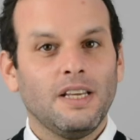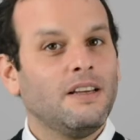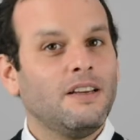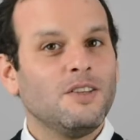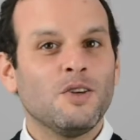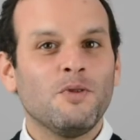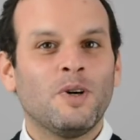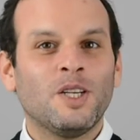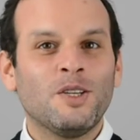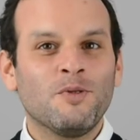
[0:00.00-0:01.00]
So you want to do
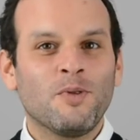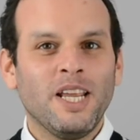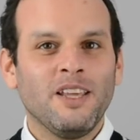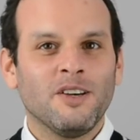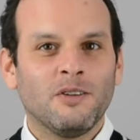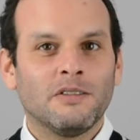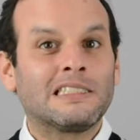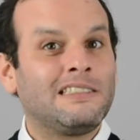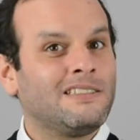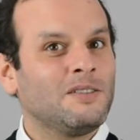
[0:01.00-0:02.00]
radio?
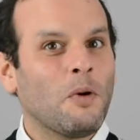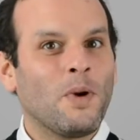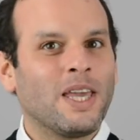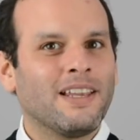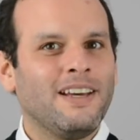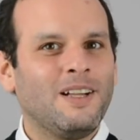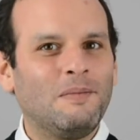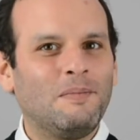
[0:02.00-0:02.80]
We can help.